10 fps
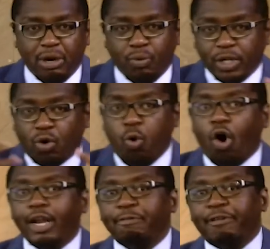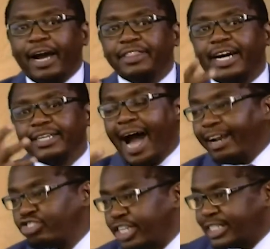will qualify that
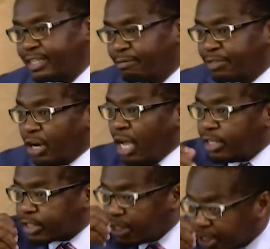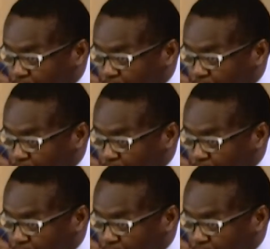adjective. It's a